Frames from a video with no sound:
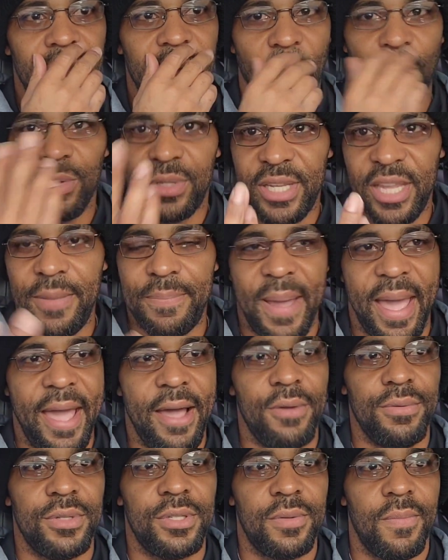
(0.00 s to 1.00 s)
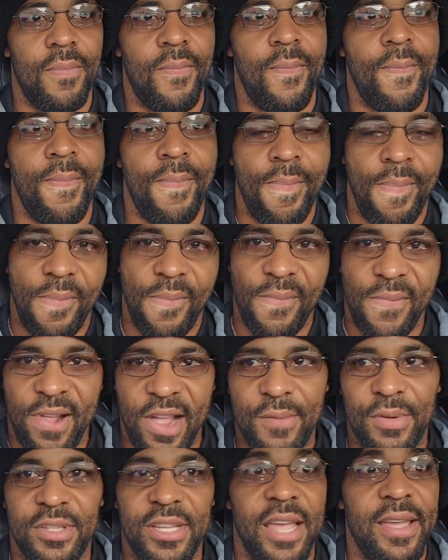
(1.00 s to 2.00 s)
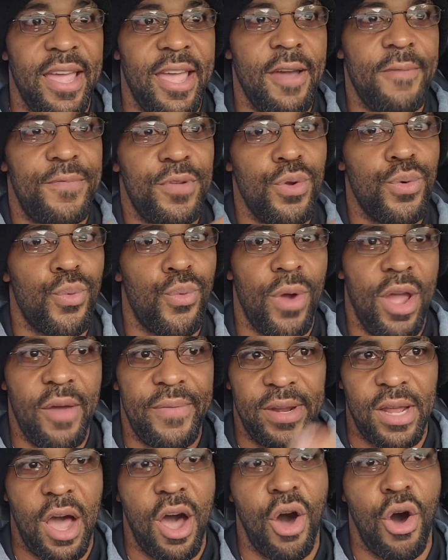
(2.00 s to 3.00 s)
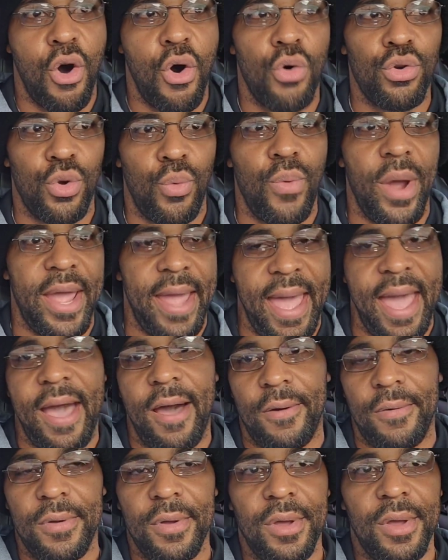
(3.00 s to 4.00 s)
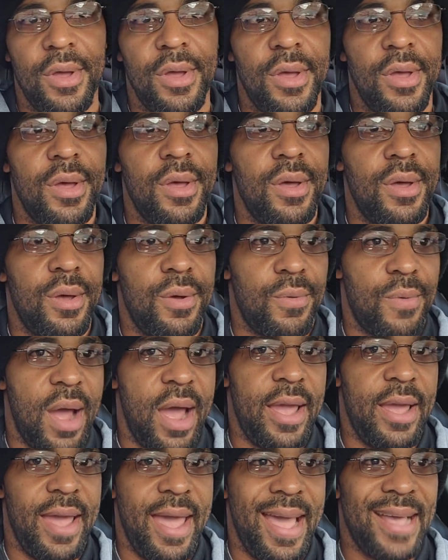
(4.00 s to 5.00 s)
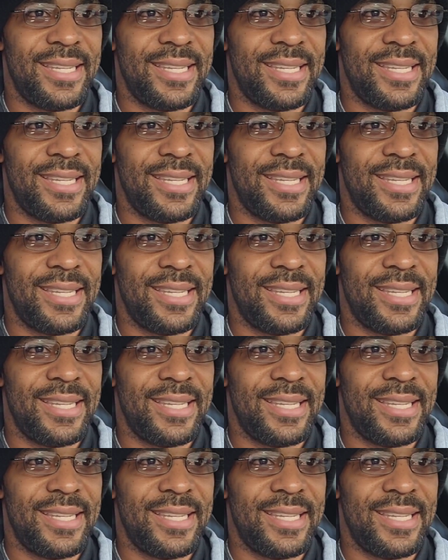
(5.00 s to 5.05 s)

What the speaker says: 13 pounds, give or take, if you rev it all the way out, right?